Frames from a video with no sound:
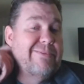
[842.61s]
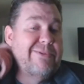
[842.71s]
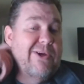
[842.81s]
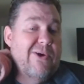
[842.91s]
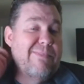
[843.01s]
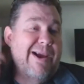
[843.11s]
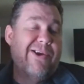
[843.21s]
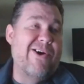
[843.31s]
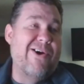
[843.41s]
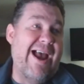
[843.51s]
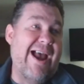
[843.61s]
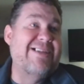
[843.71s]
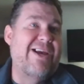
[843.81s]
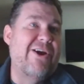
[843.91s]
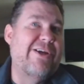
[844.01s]
So my car
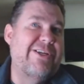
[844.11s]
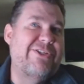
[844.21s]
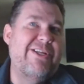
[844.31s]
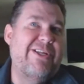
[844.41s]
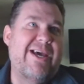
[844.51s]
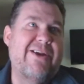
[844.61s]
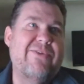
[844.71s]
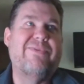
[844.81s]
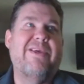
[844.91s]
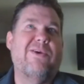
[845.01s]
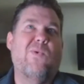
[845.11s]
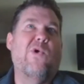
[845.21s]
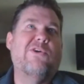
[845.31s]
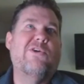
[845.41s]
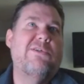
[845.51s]
has air conditioning. I don't think it
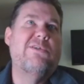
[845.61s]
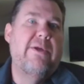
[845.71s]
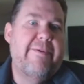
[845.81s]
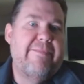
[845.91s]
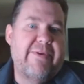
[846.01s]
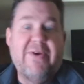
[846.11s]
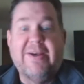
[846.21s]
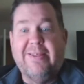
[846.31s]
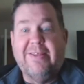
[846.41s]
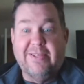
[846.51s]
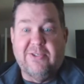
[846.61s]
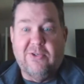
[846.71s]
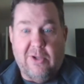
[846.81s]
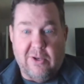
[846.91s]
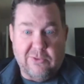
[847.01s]
works. In fact, I think it's
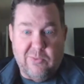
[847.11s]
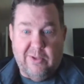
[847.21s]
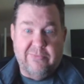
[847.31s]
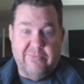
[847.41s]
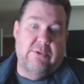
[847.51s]
still R12.